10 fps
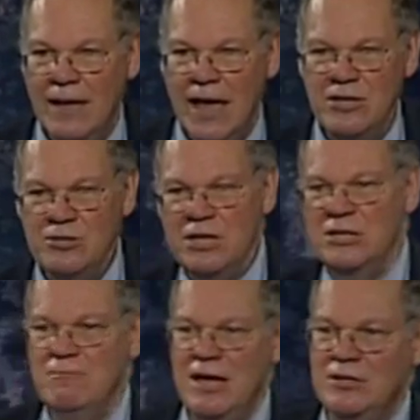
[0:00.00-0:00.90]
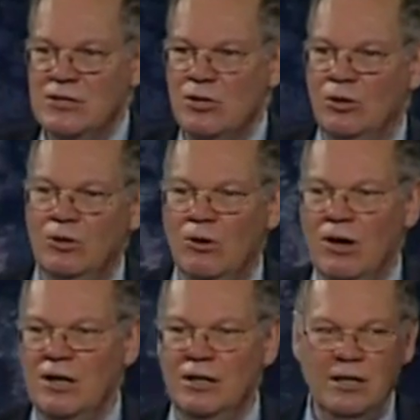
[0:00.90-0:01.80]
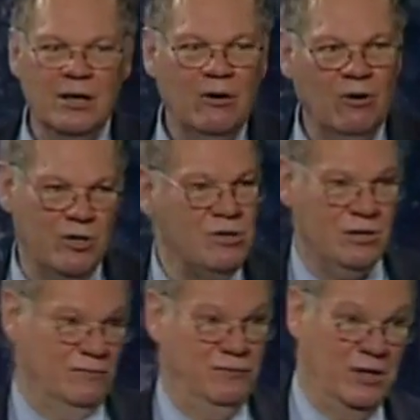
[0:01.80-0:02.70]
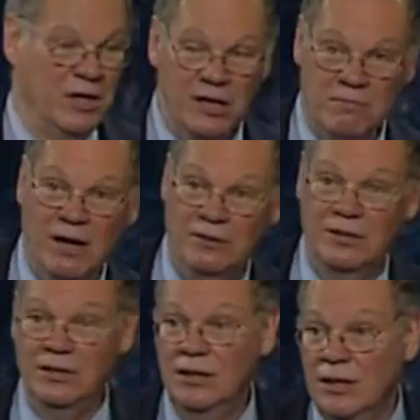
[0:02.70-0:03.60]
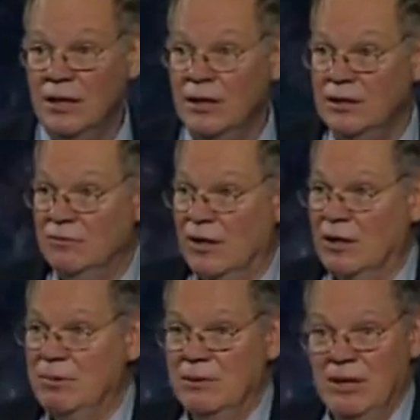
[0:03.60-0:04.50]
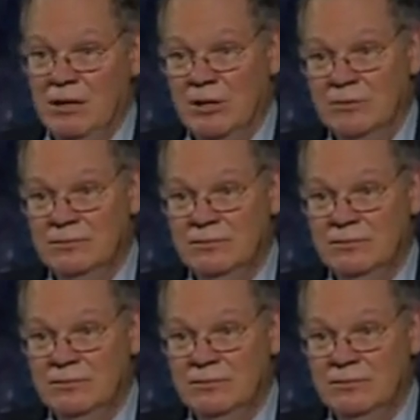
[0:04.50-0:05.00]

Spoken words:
And you need to make this whole organ, or you can forget about the developing baby.